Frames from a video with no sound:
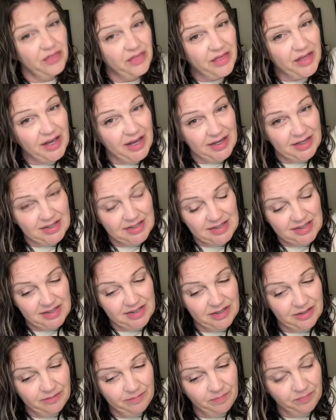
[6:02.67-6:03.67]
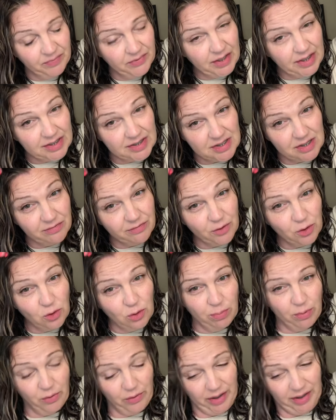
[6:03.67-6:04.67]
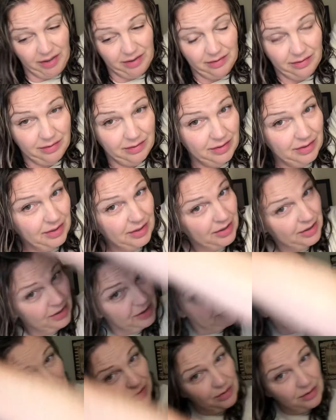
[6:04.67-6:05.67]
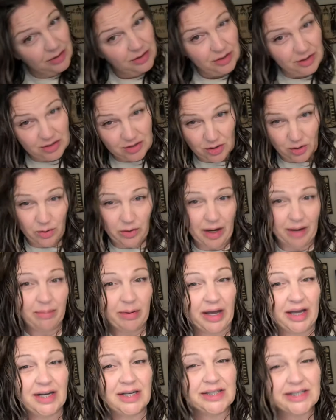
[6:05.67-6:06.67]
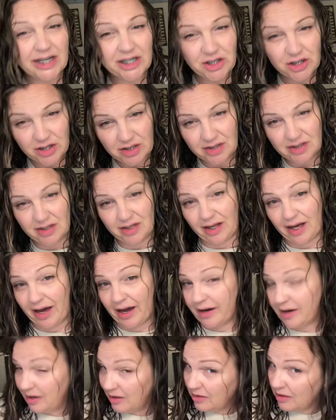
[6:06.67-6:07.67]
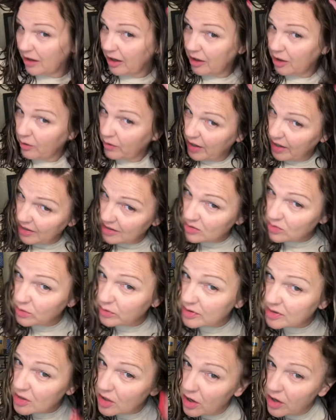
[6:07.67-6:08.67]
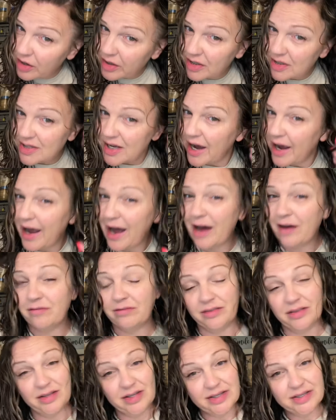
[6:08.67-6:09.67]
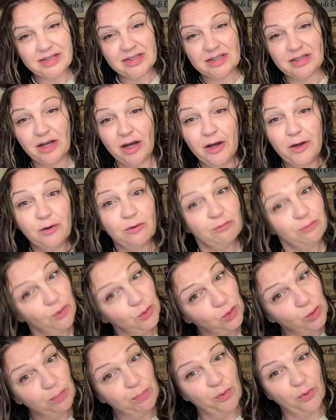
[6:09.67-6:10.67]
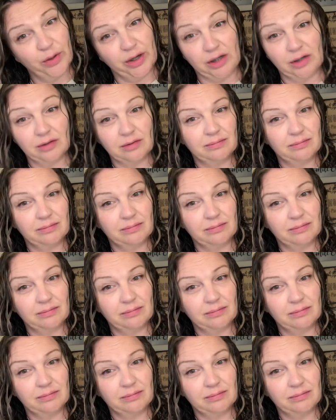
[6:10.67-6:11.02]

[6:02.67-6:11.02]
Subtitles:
This is the focal point. So I paid attention to that and thought, okay, so as long as I have this focal point